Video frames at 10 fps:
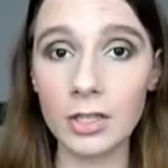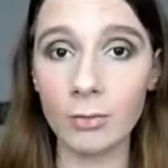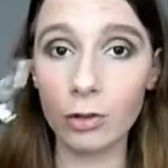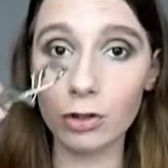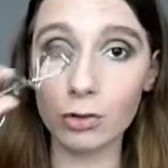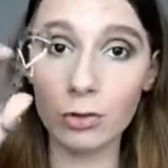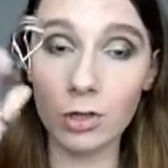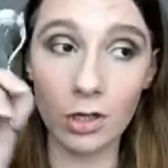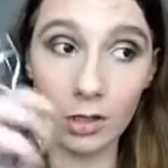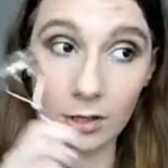I'm going to
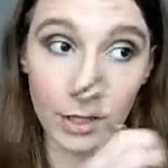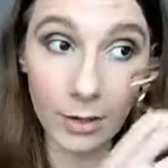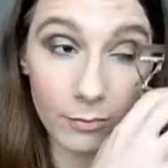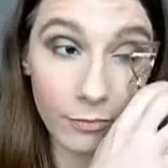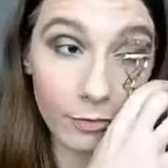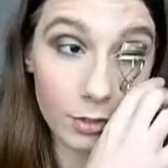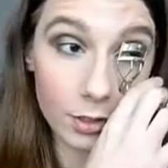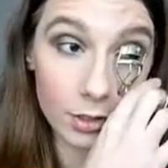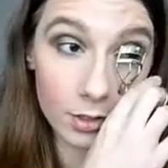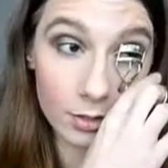curl them
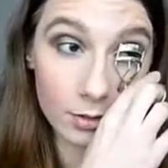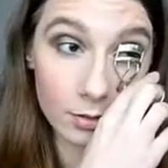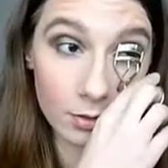first.